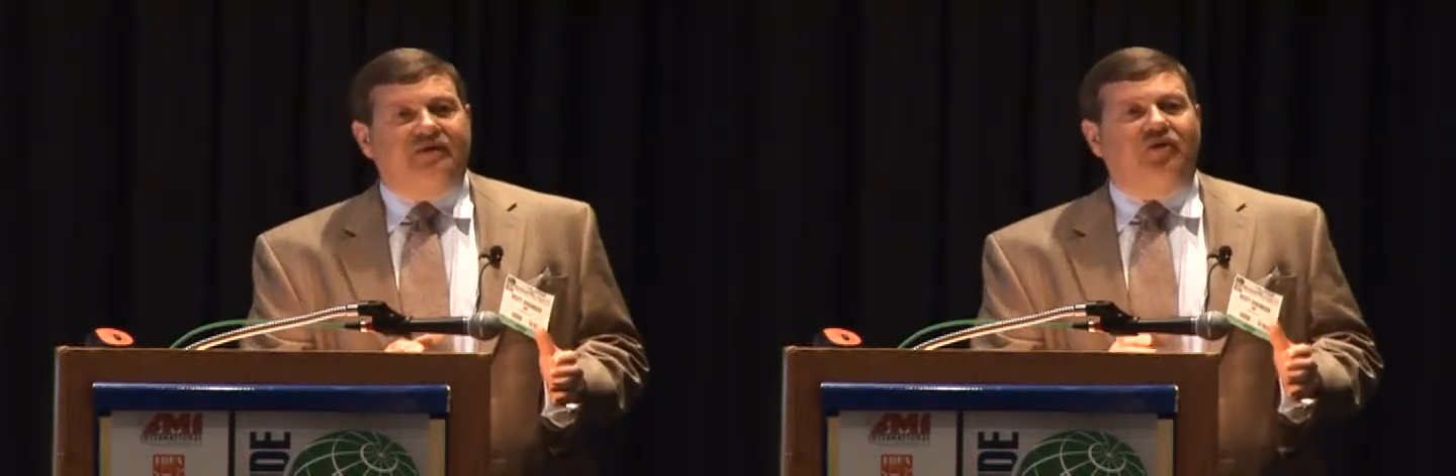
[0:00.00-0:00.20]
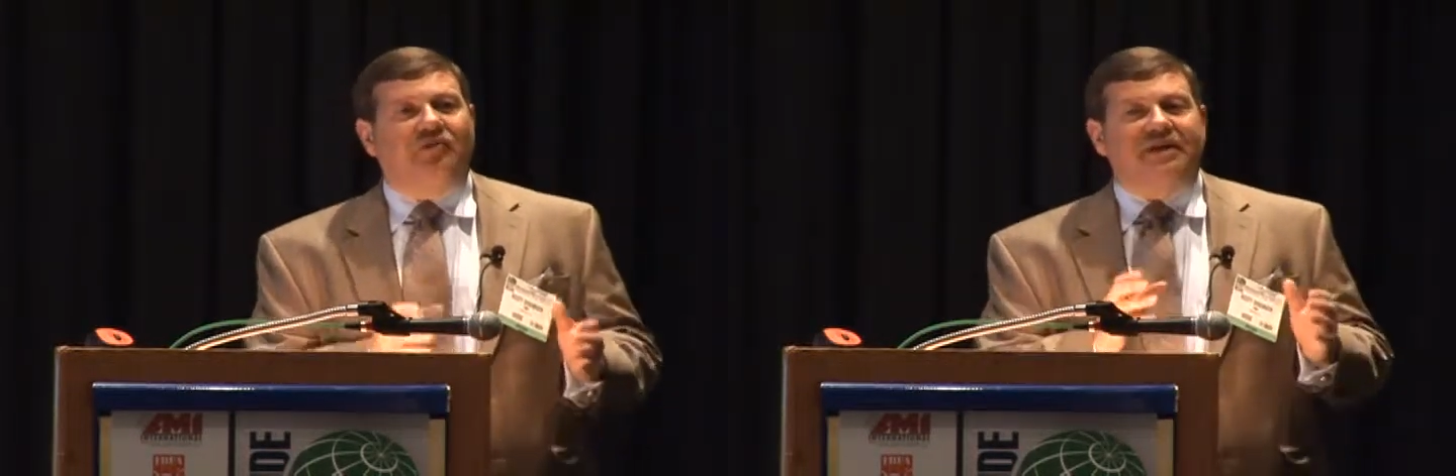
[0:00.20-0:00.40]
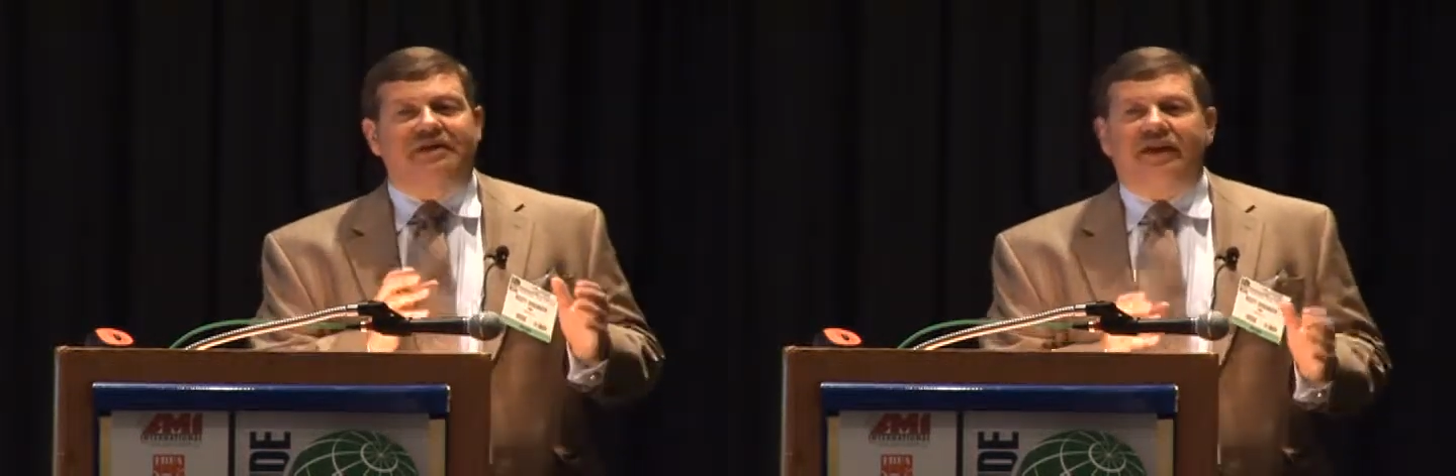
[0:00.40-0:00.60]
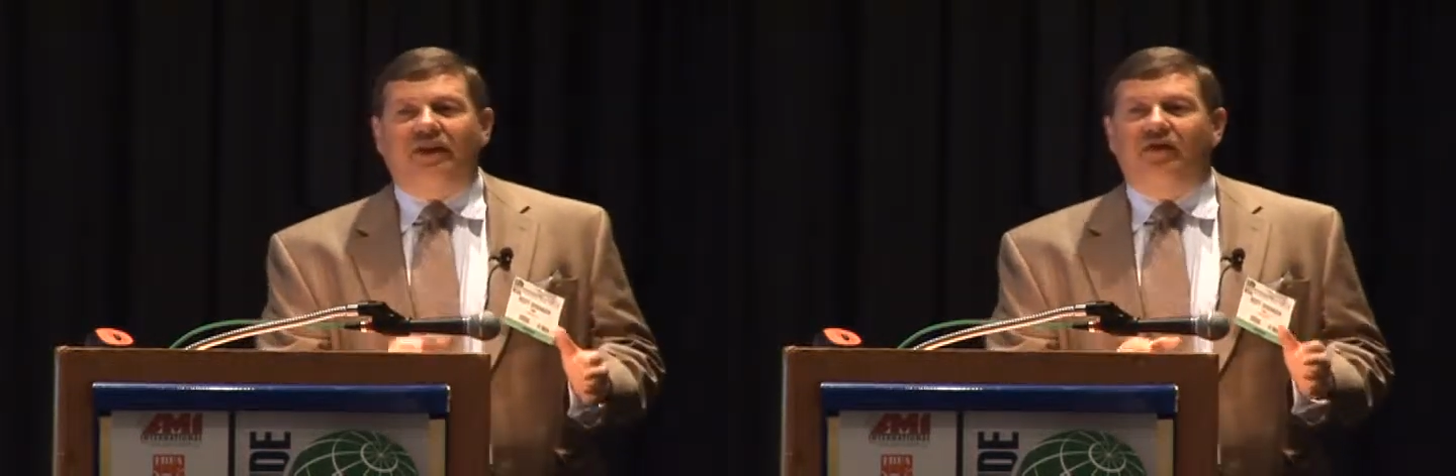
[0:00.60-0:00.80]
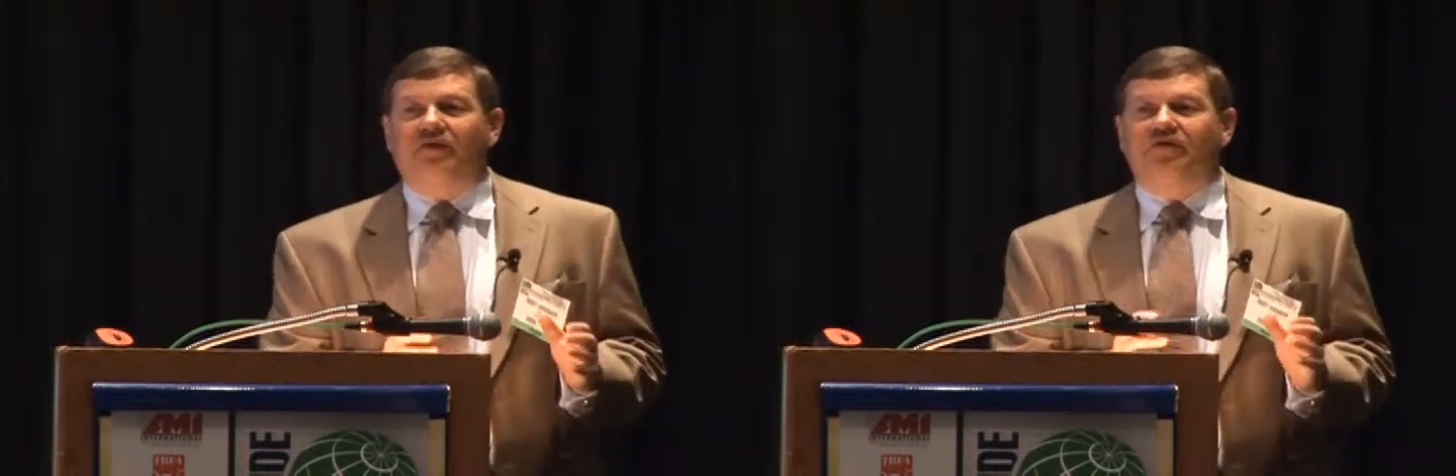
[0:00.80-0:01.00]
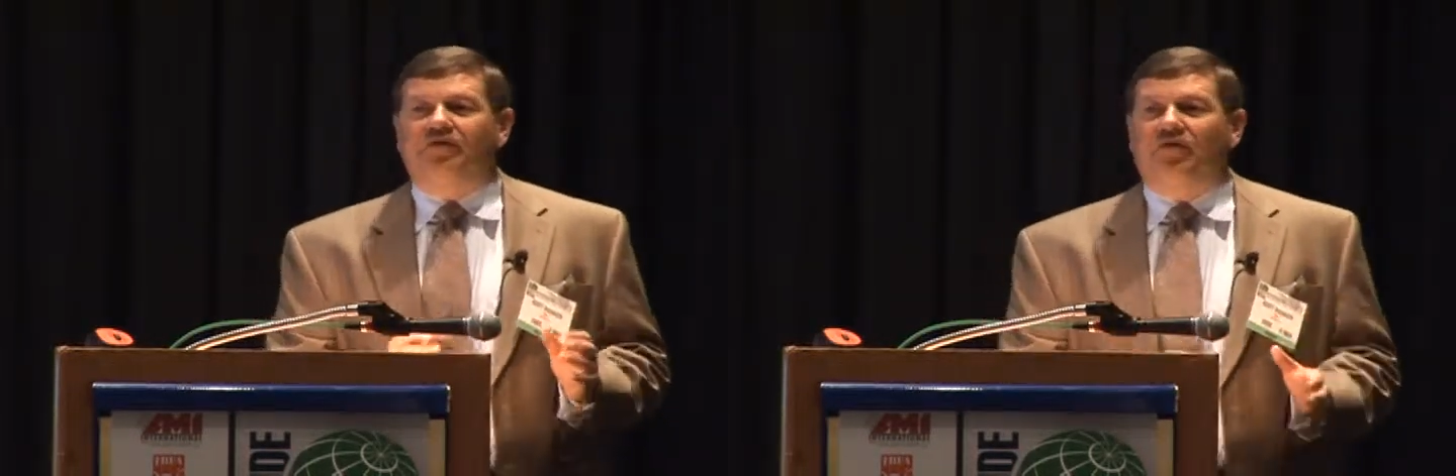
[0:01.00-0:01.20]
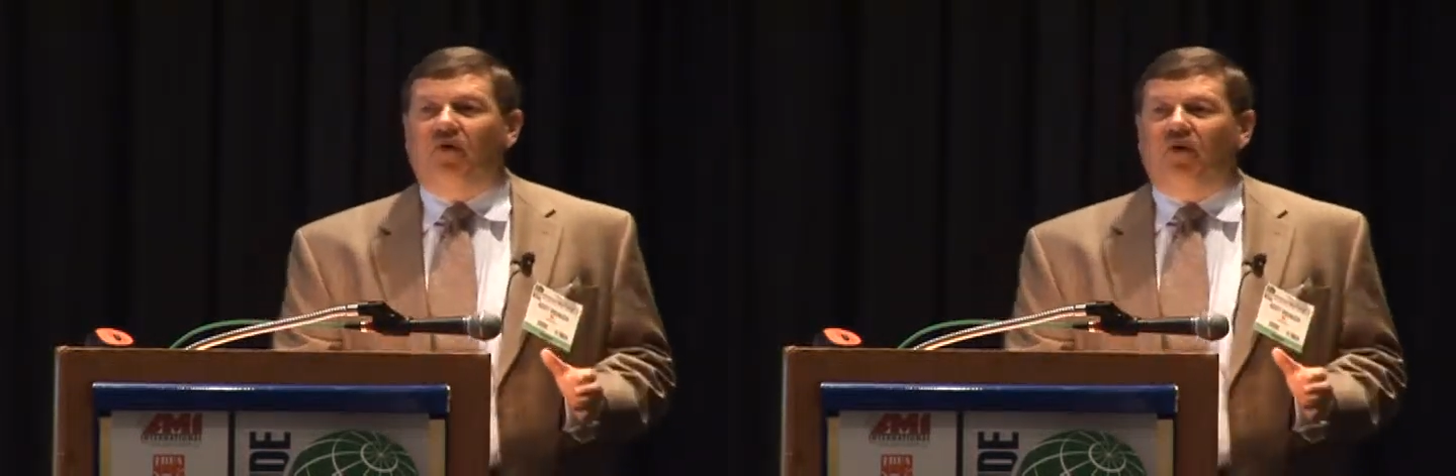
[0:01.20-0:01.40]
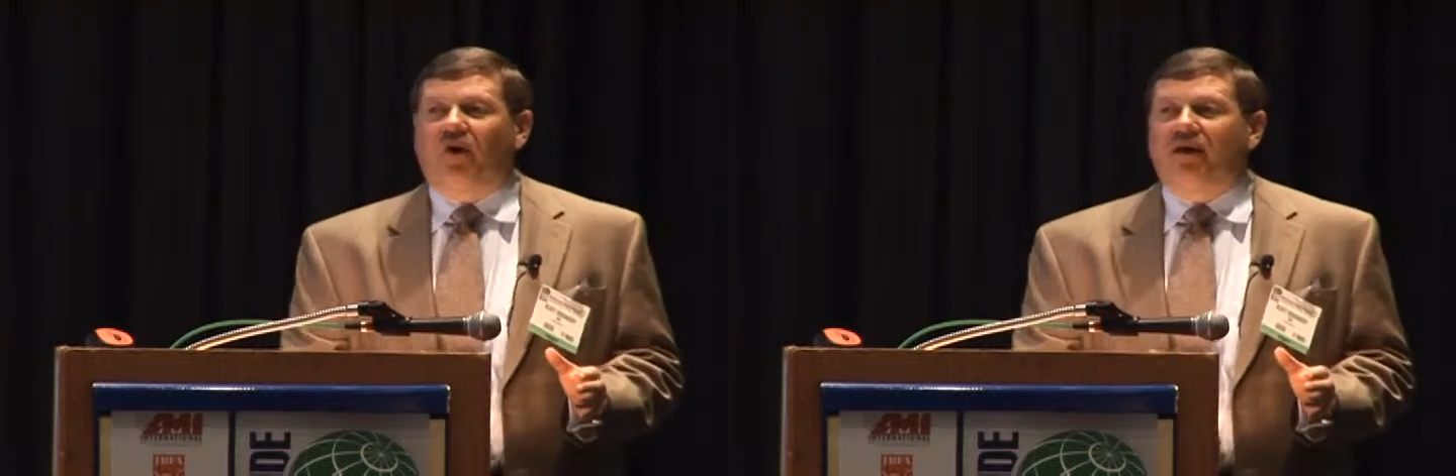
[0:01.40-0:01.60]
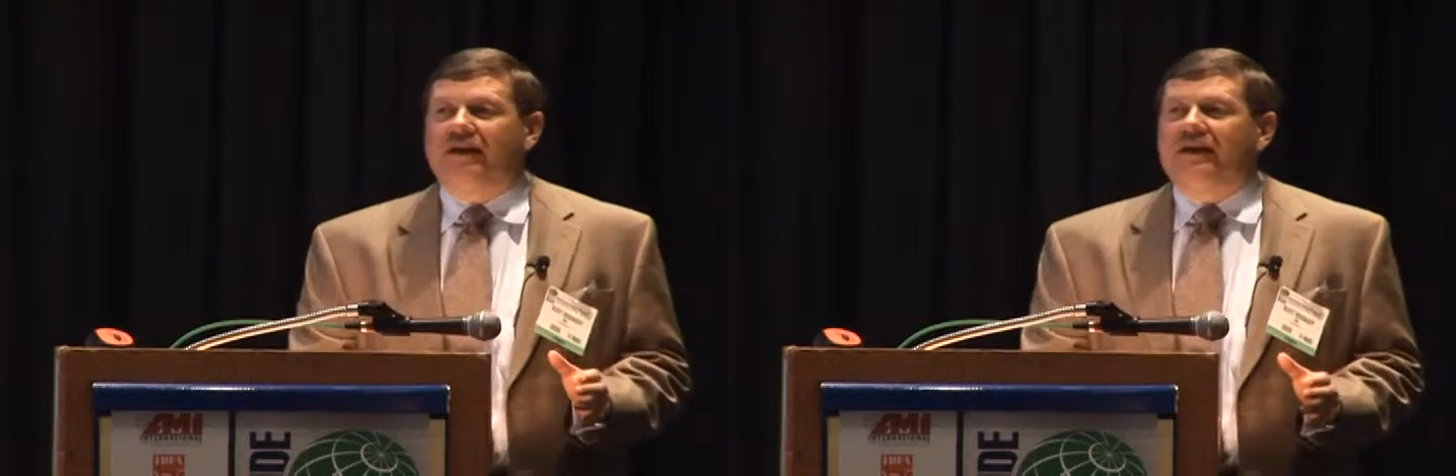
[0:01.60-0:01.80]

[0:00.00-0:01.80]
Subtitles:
to a particular store,